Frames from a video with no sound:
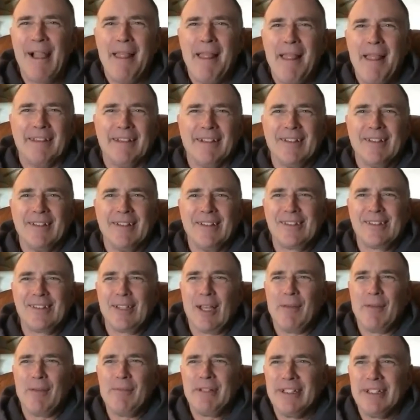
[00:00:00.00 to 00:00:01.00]
No, I
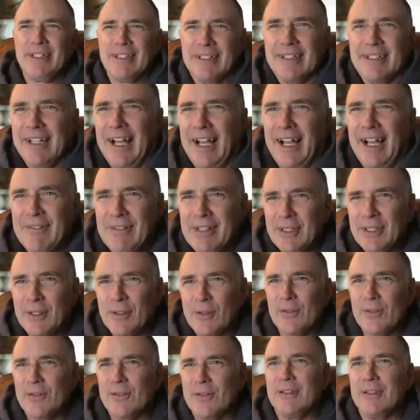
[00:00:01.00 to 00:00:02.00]
mean,
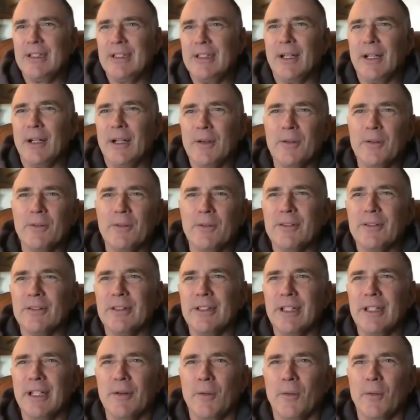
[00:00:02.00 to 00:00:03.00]
there's,
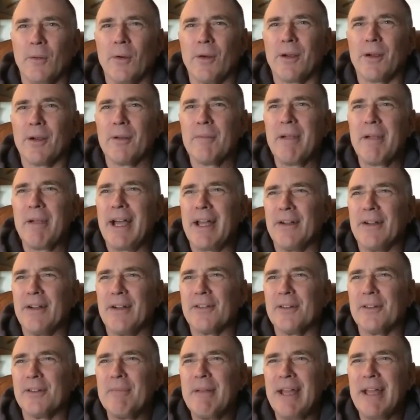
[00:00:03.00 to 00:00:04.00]
order matters
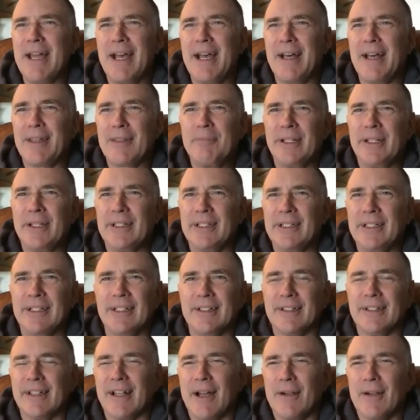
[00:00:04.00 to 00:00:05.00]
in math, but
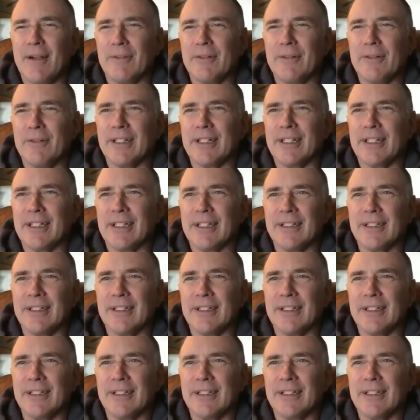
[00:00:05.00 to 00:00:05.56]
here, not really,